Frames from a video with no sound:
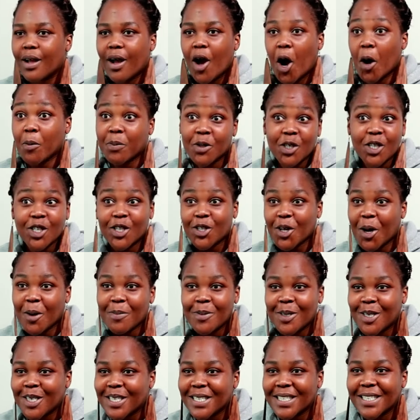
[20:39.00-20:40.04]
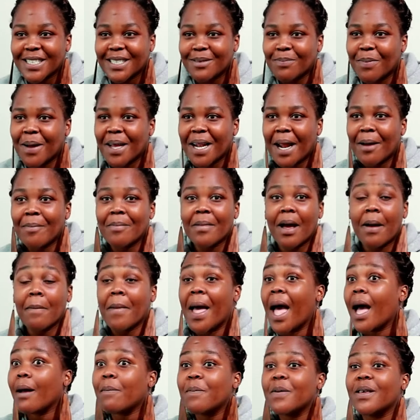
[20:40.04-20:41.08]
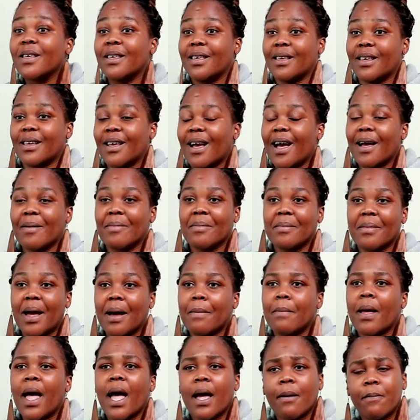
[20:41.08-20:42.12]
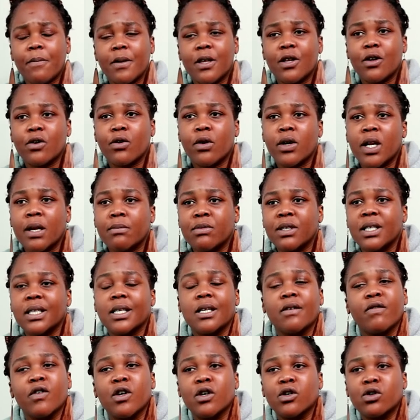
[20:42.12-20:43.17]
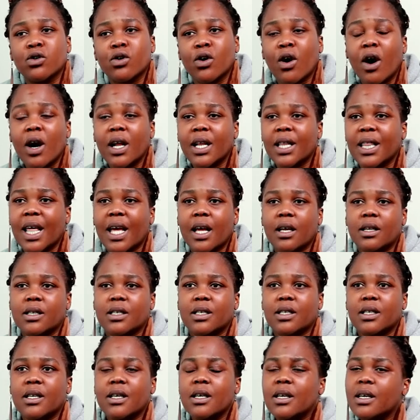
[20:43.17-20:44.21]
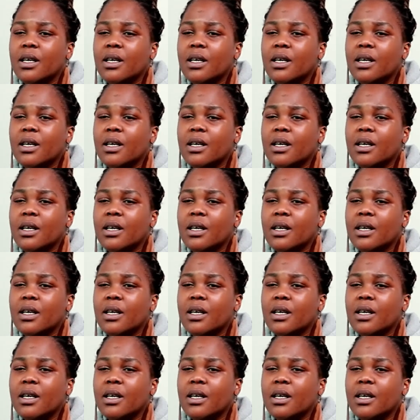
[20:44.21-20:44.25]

Options, but I'm happy. I'm happy, you know, and I'm just leaving it to God that